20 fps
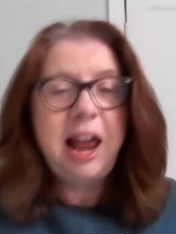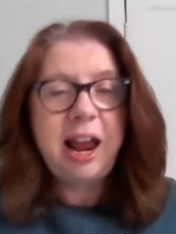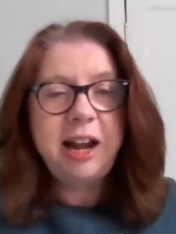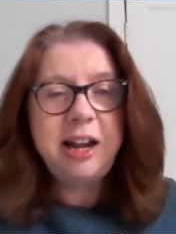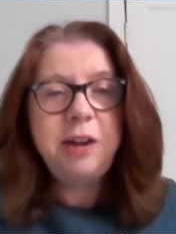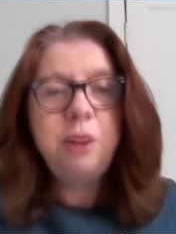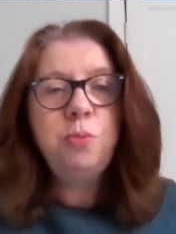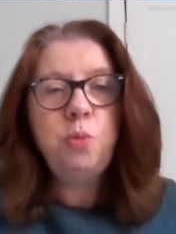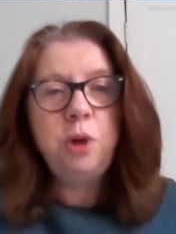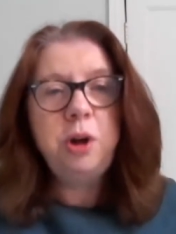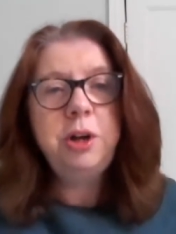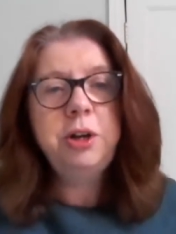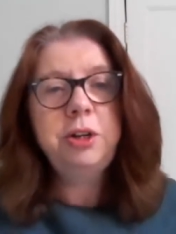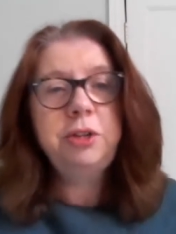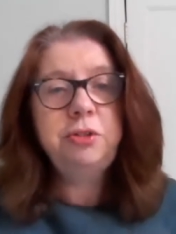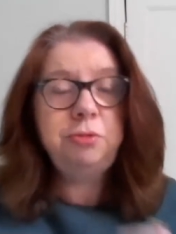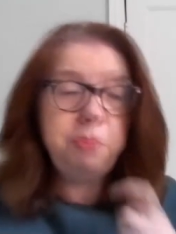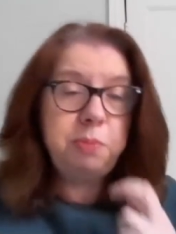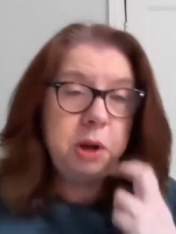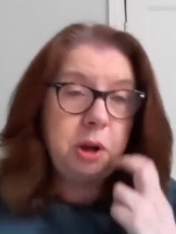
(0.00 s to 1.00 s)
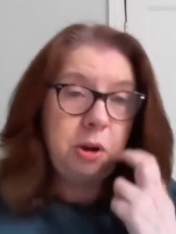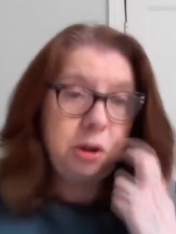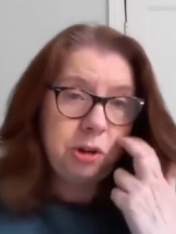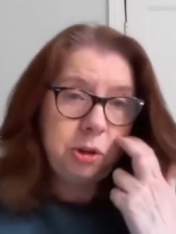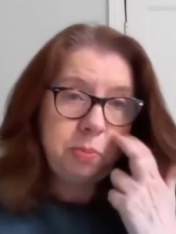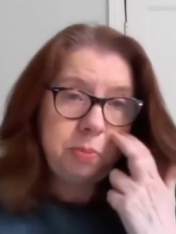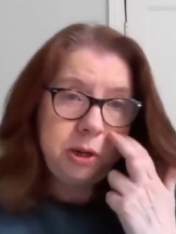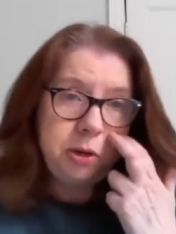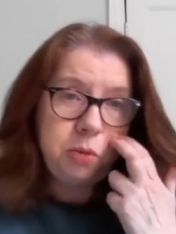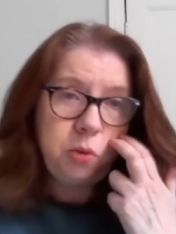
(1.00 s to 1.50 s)
And it works
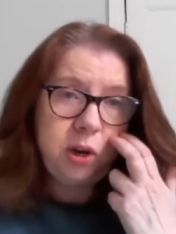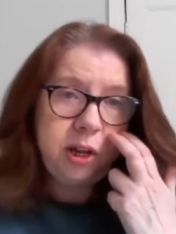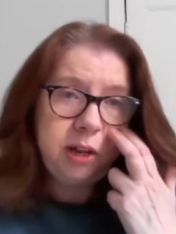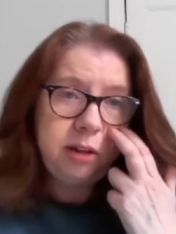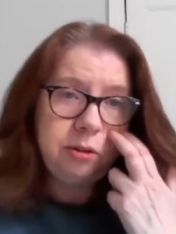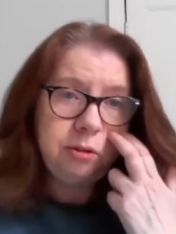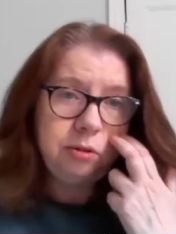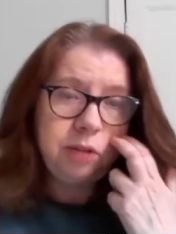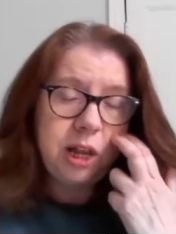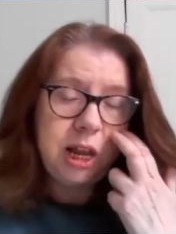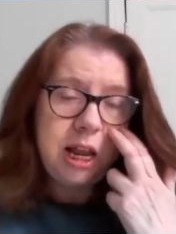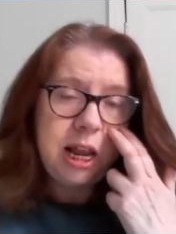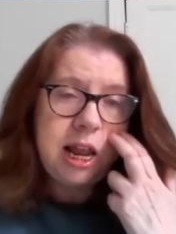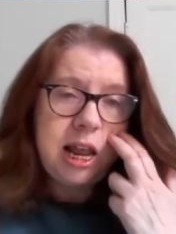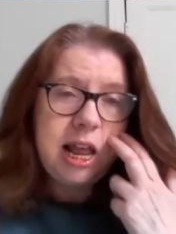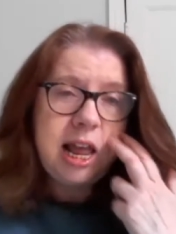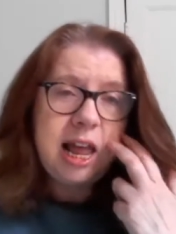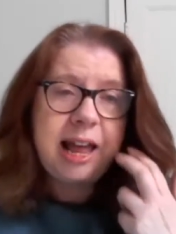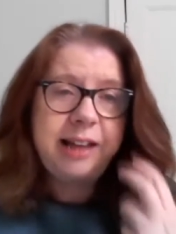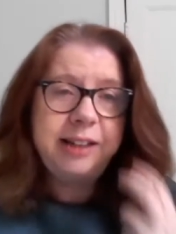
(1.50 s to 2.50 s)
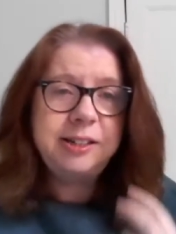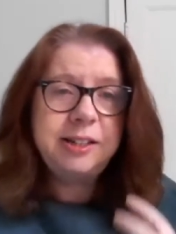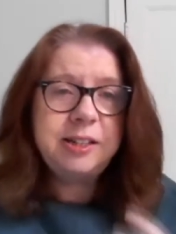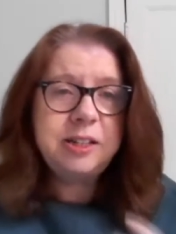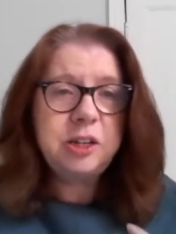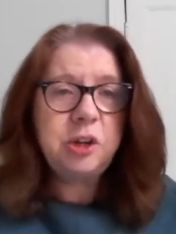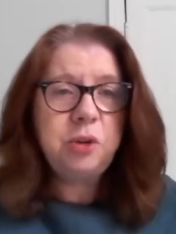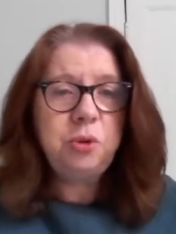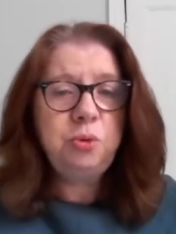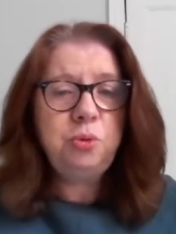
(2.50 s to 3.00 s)
remarkably well. And
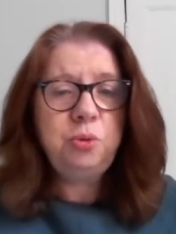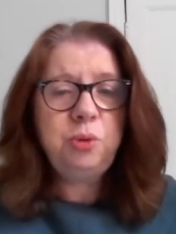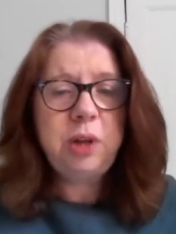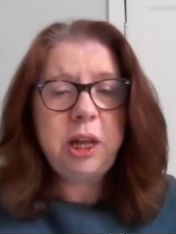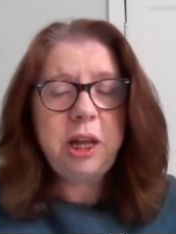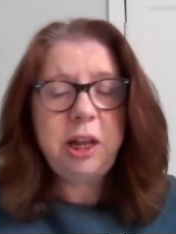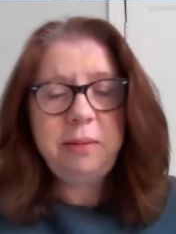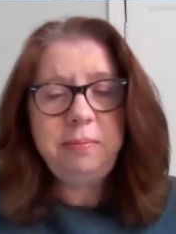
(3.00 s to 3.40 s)
so